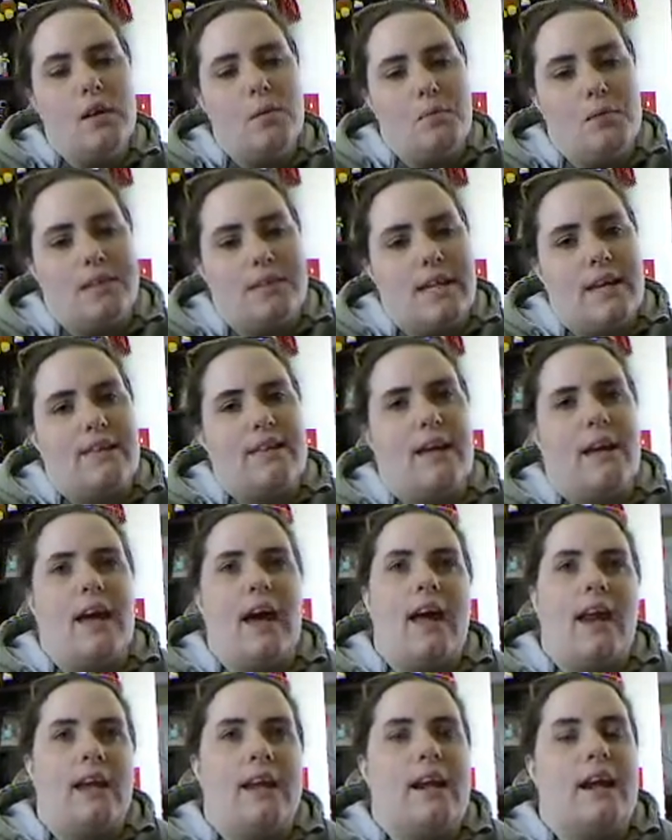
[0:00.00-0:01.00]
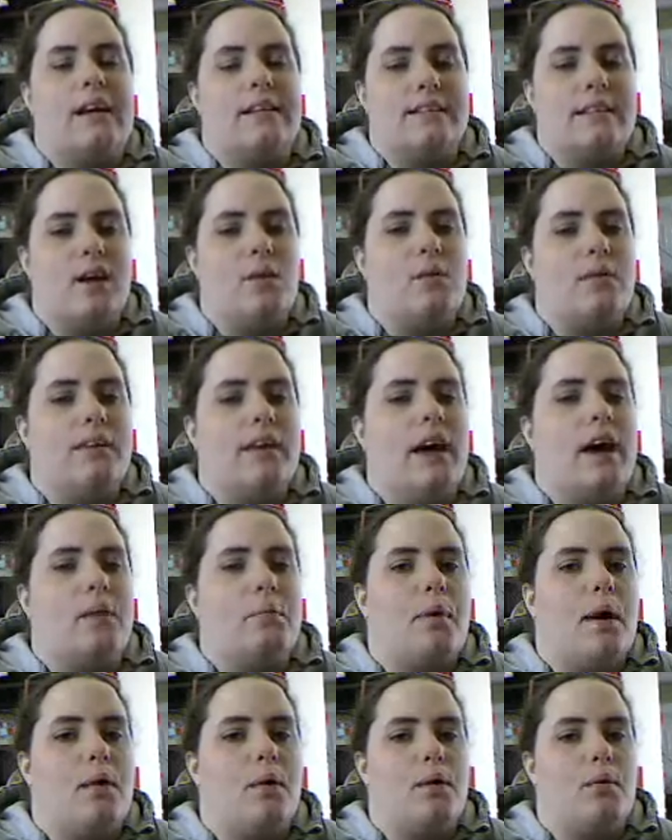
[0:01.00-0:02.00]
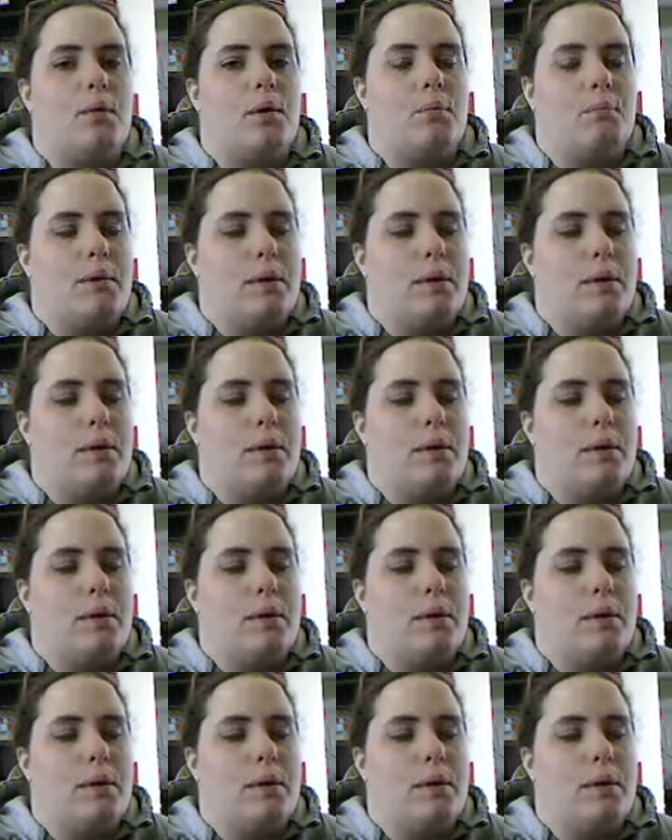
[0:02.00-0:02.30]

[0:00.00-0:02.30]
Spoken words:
because I think had I not dealt with that, I probably would